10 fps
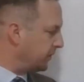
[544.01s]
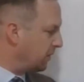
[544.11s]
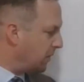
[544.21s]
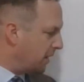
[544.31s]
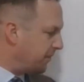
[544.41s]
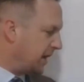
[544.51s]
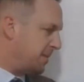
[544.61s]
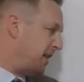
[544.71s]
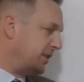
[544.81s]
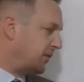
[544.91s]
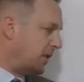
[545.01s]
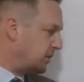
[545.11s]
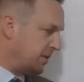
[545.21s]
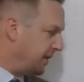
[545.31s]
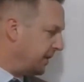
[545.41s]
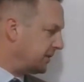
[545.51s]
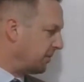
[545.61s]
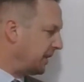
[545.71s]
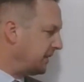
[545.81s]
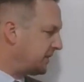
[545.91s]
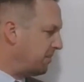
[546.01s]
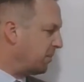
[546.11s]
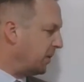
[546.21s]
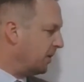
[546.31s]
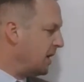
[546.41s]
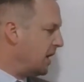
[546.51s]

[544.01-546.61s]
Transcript: Well, think about this first one. These are really simple.